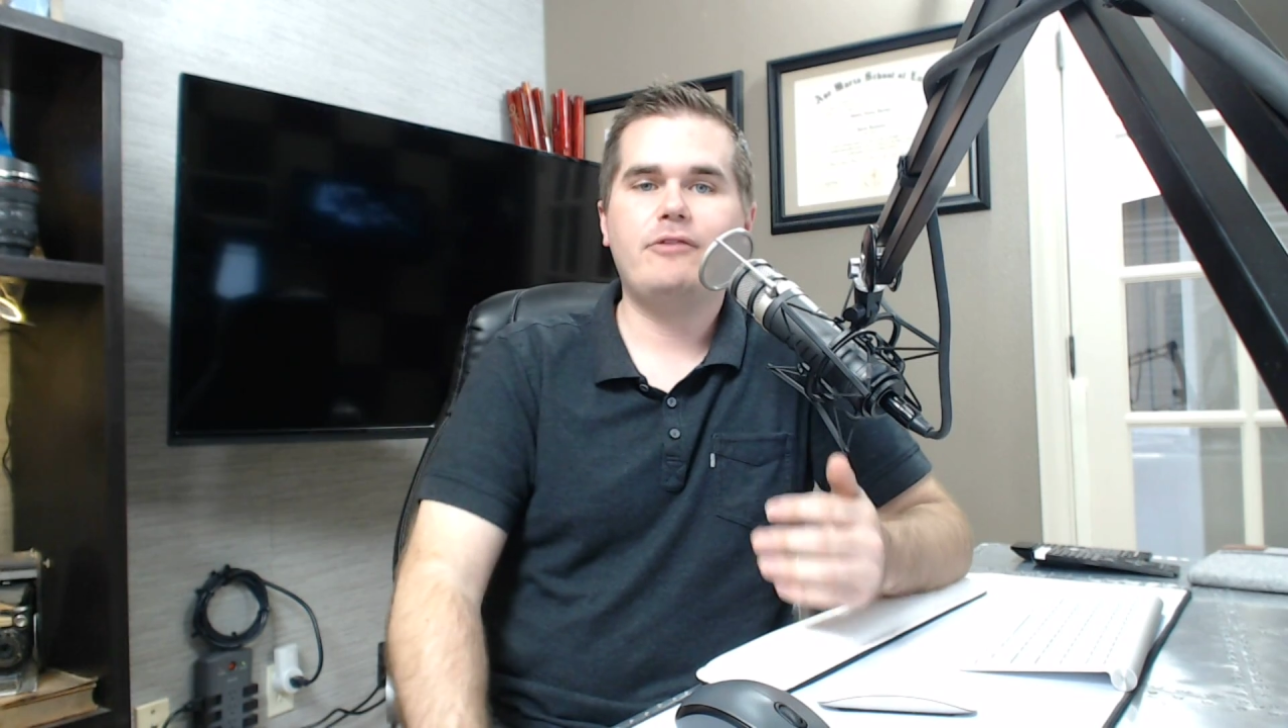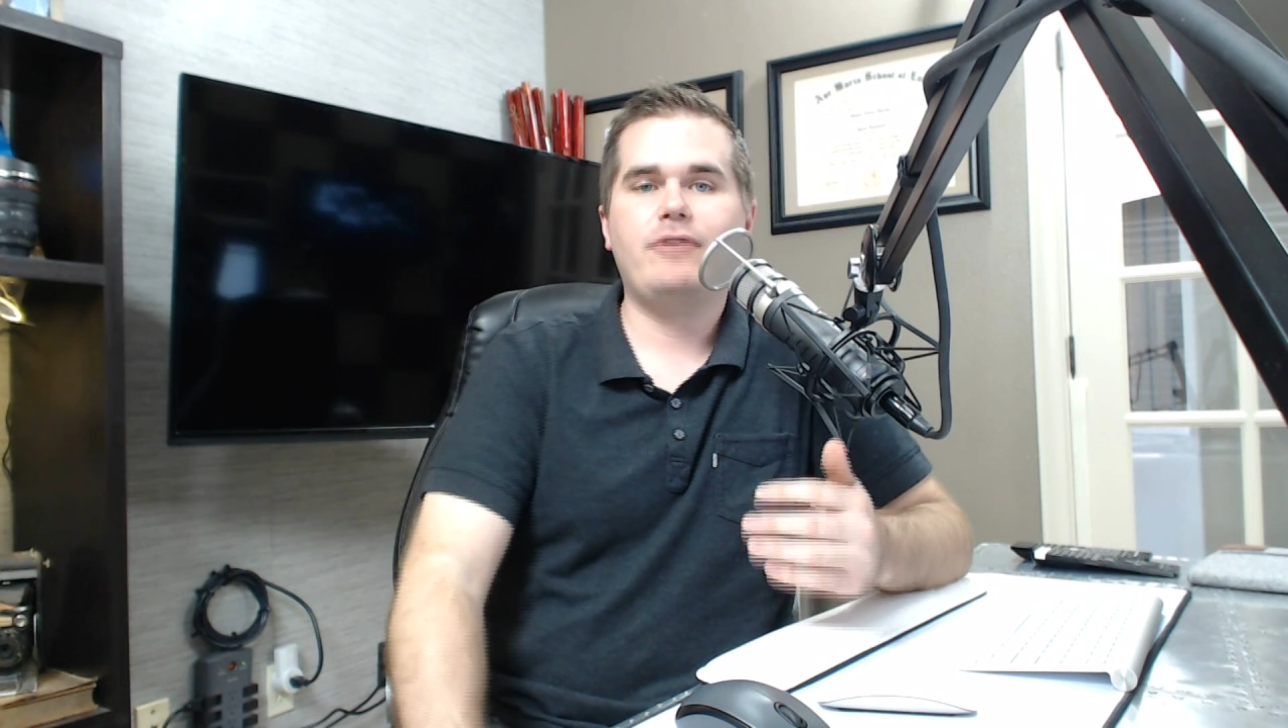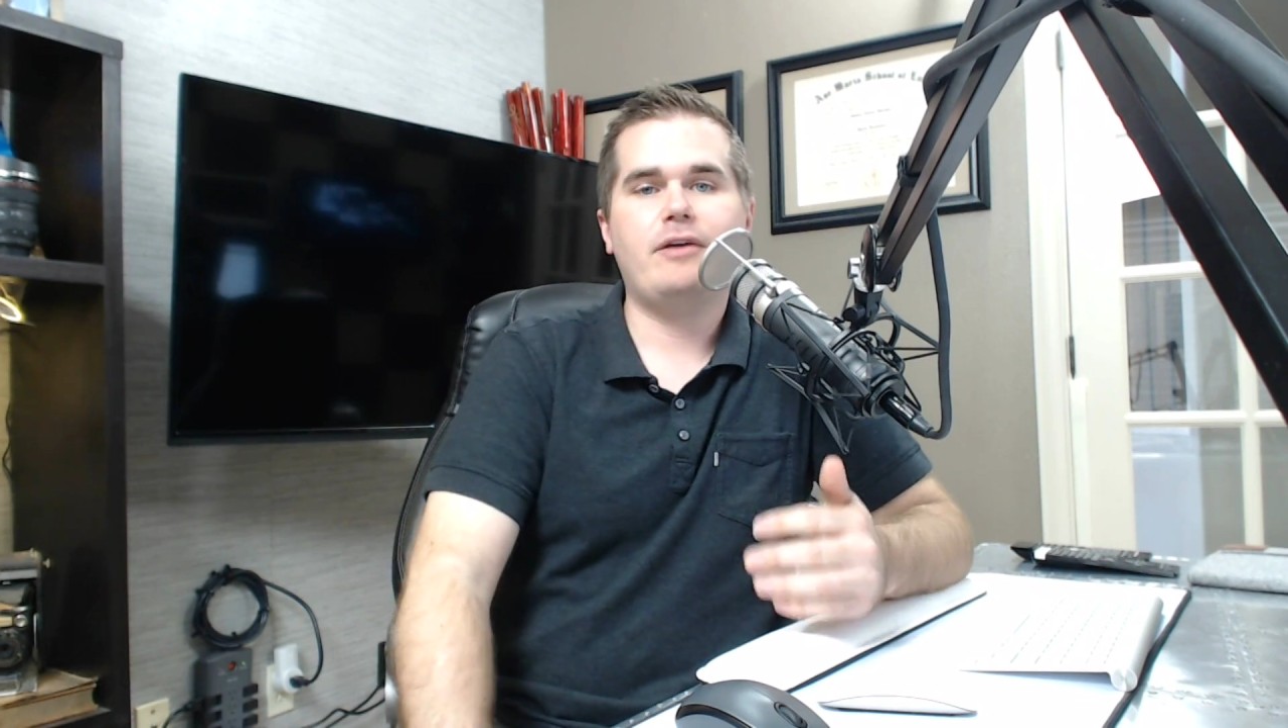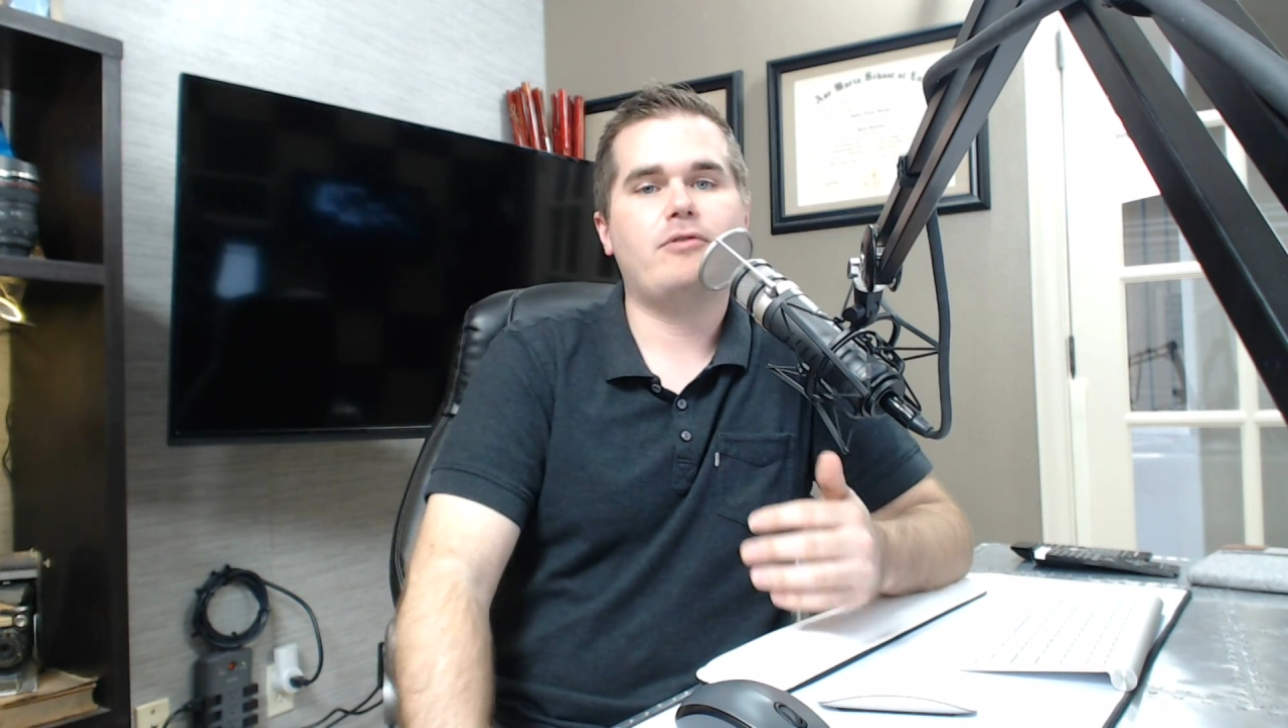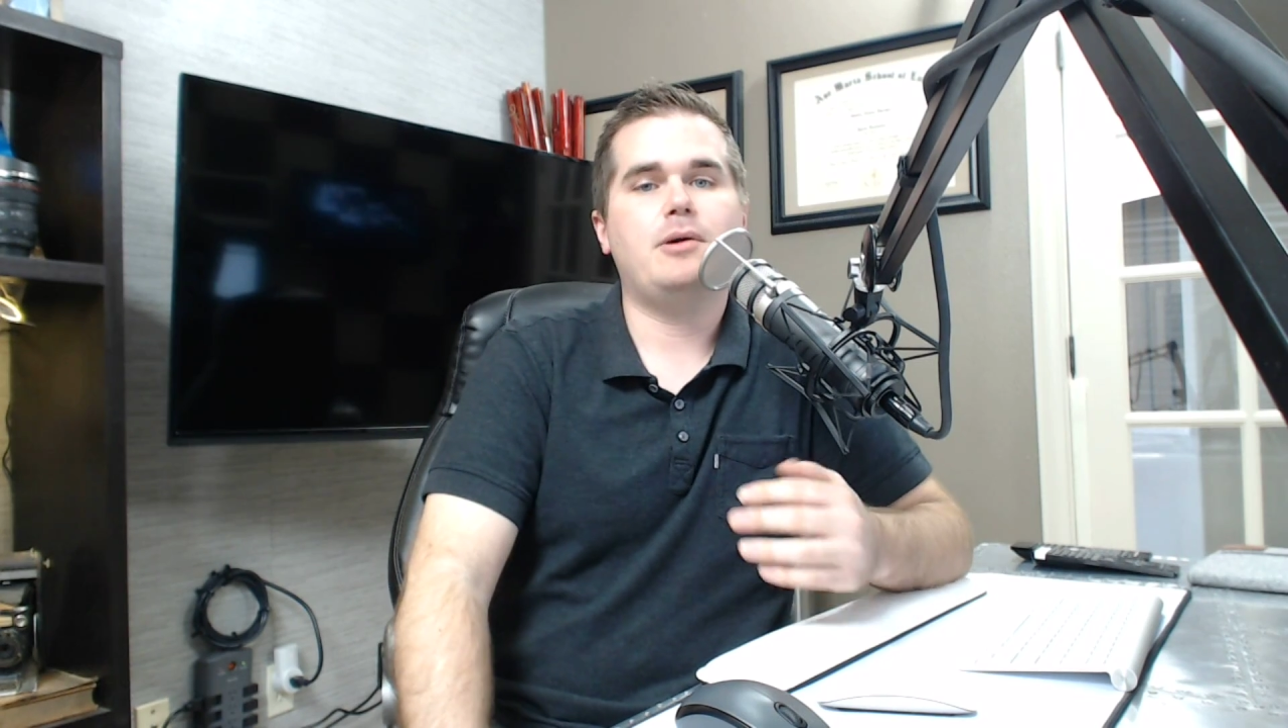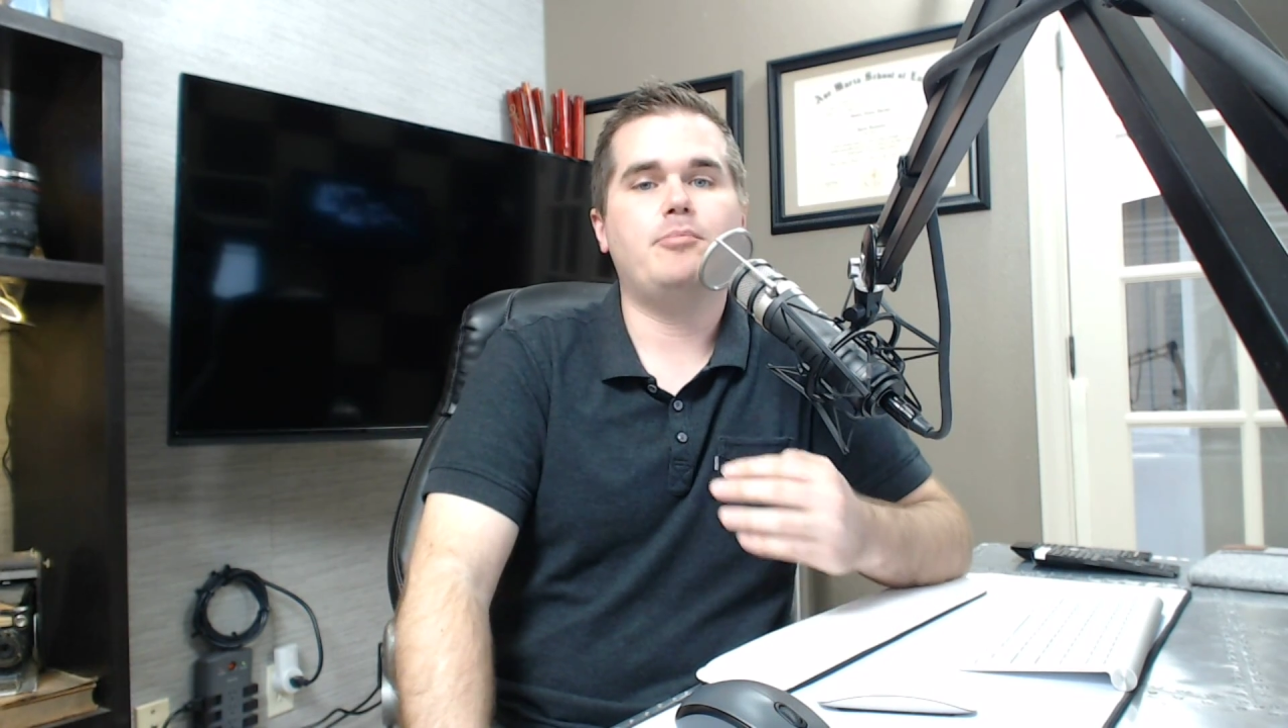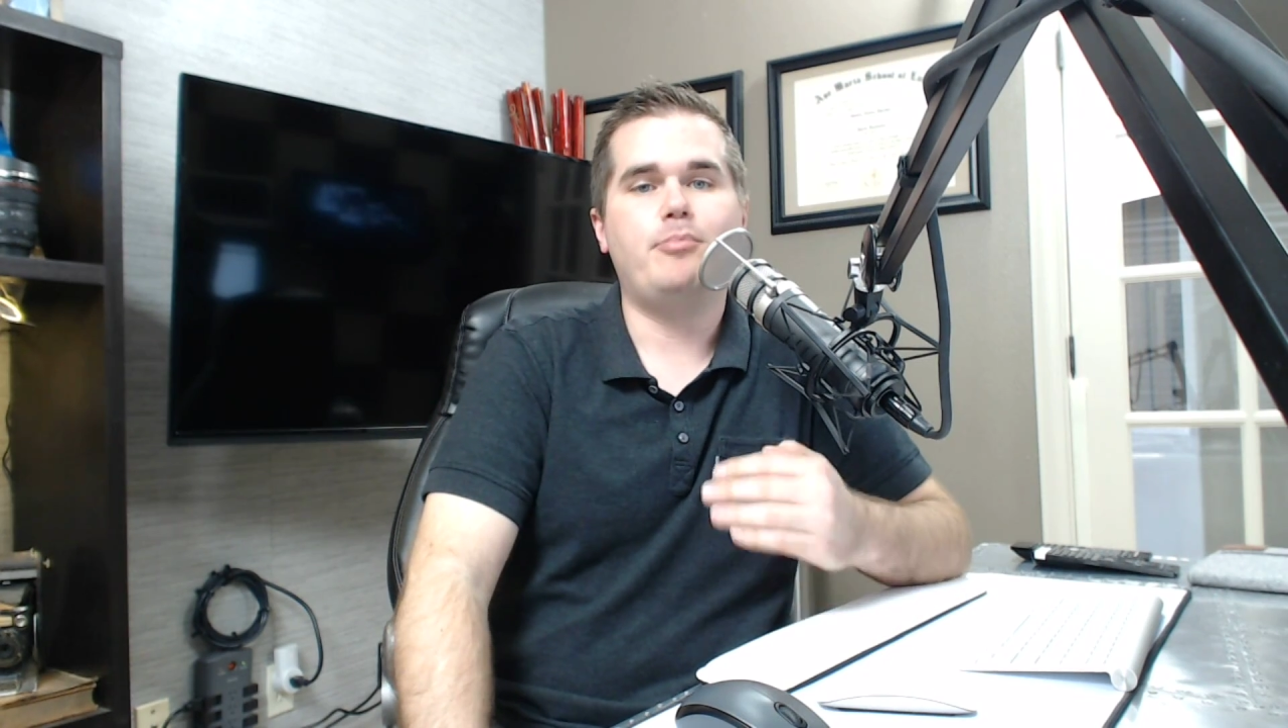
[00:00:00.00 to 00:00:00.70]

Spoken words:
favorite